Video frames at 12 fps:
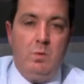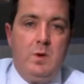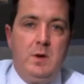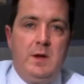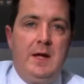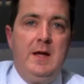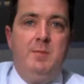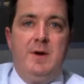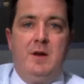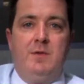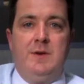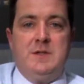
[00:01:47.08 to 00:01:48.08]
of the key
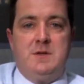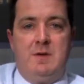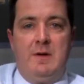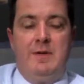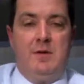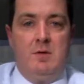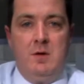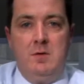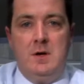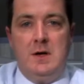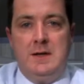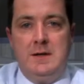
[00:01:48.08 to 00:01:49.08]
benefits of having our
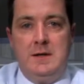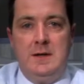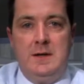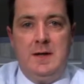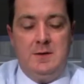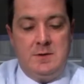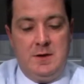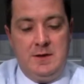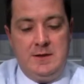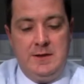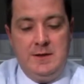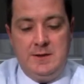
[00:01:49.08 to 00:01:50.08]
own in-house
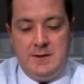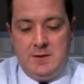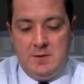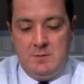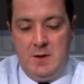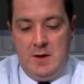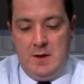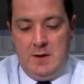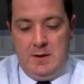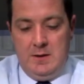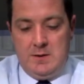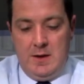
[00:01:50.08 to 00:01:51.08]
IT system
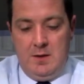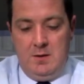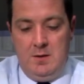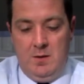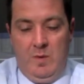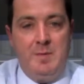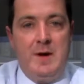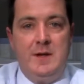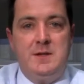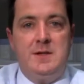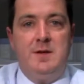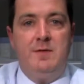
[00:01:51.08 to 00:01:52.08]
is that we
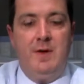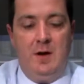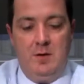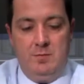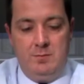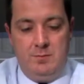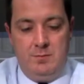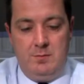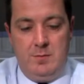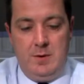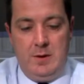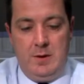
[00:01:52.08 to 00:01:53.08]
managed to develop
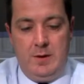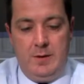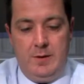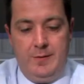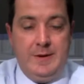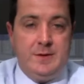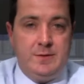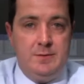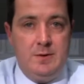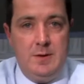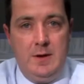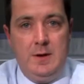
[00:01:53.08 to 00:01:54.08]
this
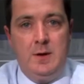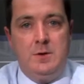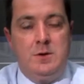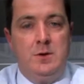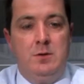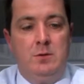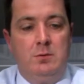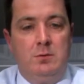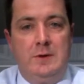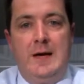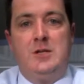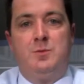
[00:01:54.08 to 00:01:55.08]
internal
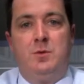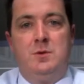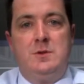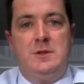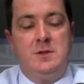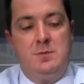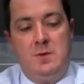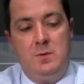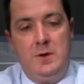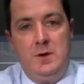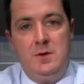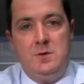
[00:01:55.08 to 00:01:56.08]
dashboard system that we
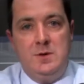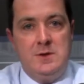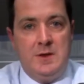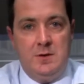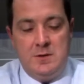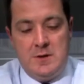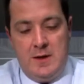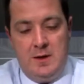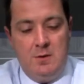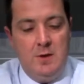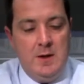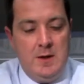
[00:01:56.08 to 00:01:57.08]
use, which tells us
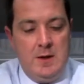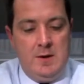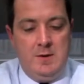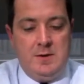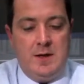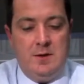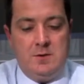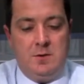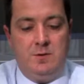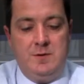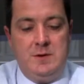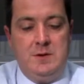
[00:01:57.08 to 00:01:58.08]
how the sales
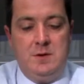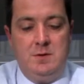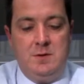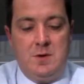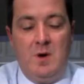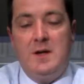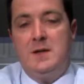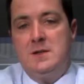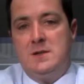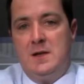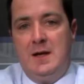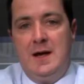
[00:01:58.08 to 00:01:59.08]
office is doing. So I can
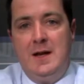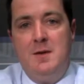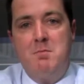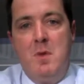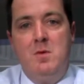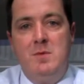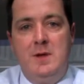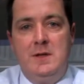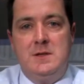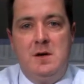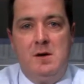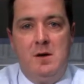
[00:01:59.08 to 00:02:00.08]
see at any moment in
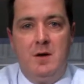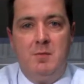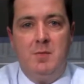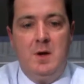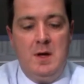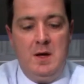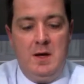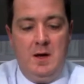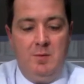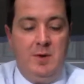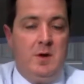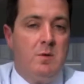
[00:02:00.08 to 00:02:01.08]
time how
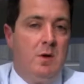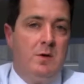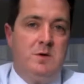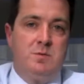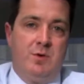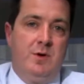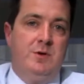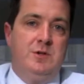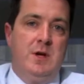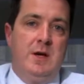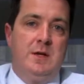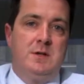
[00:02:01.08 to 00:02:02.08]
many quotes,
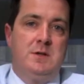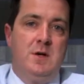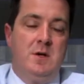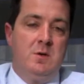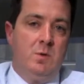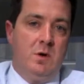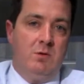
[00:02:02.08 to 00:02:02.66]
projects, what our